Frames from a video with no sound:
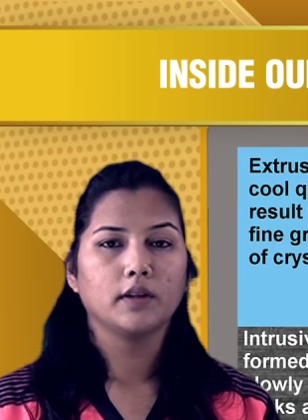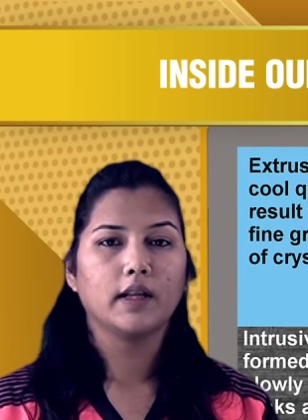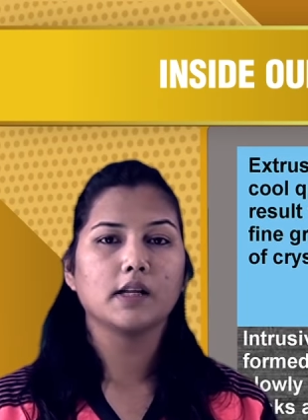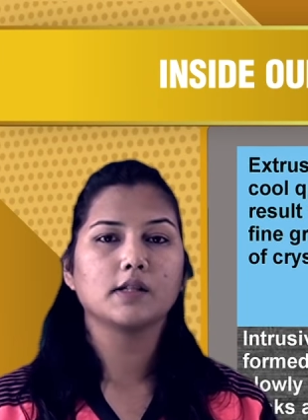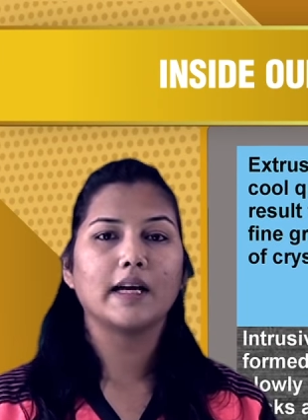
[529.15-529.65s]

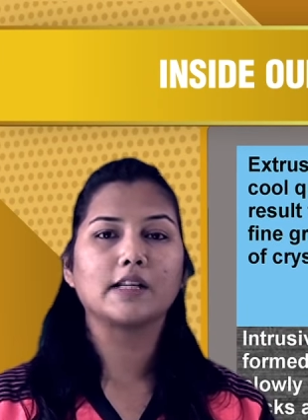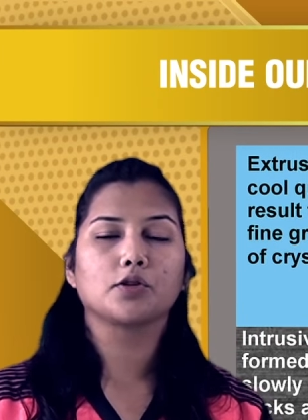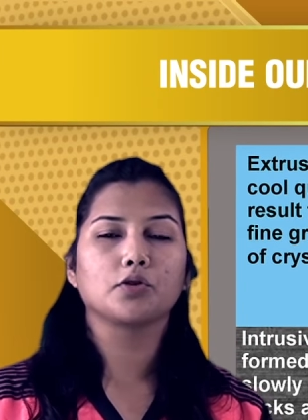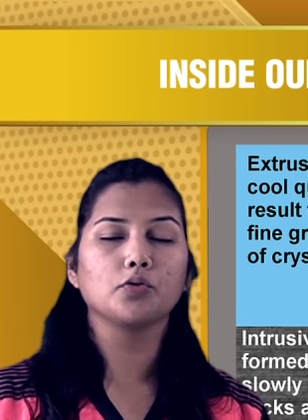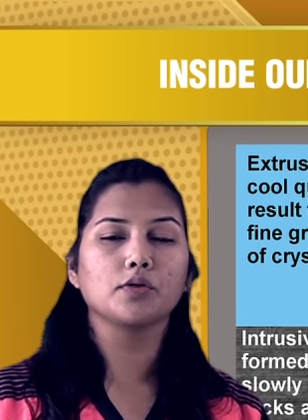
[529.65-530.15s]
That is the
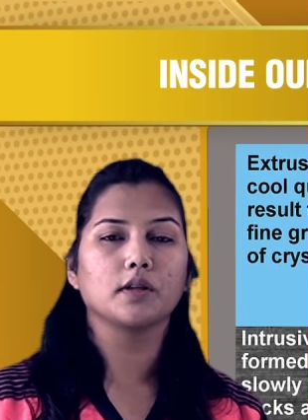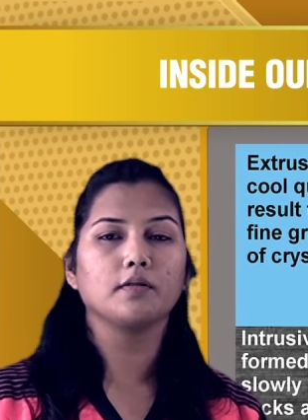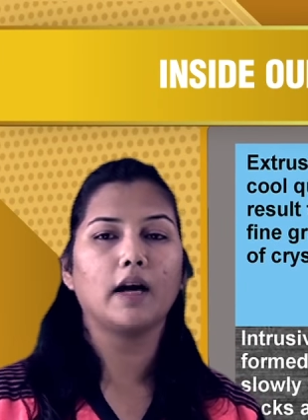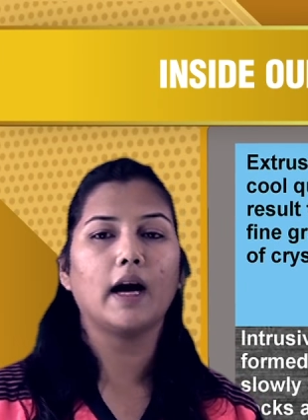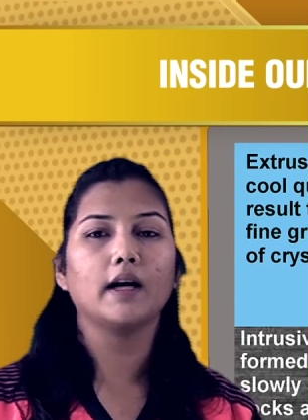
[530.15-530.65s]

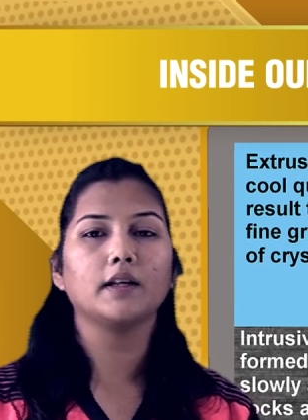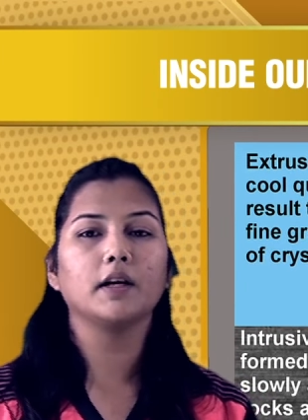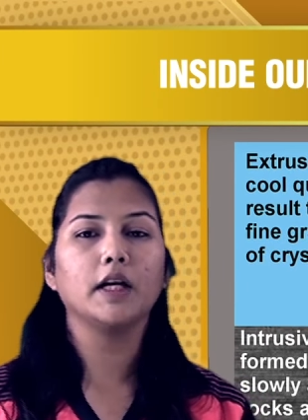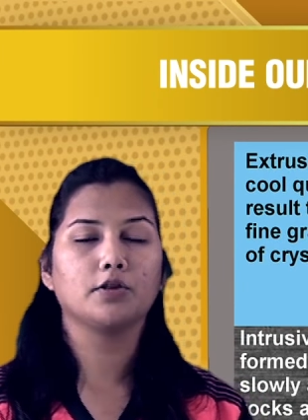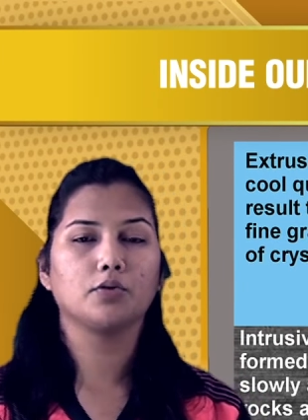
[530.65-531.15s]
extrusive and
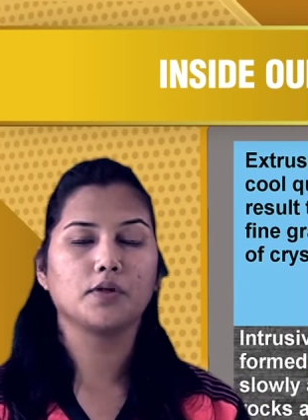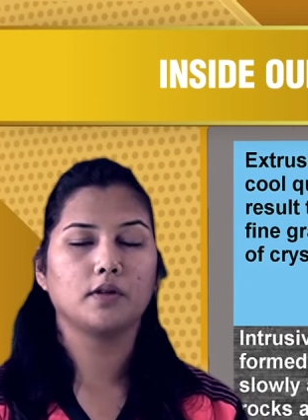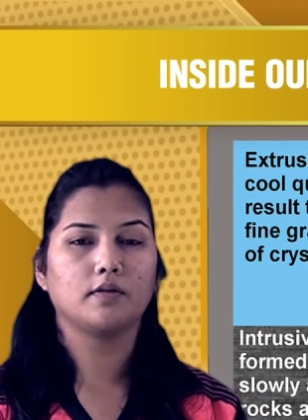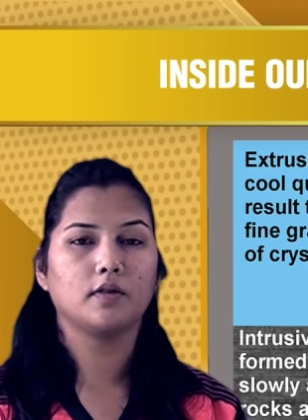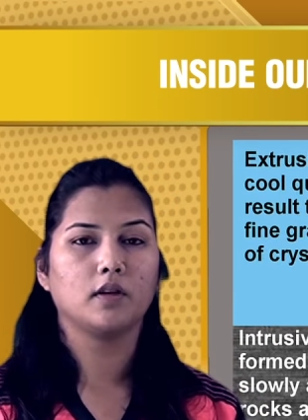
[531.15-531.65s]
the intrusive.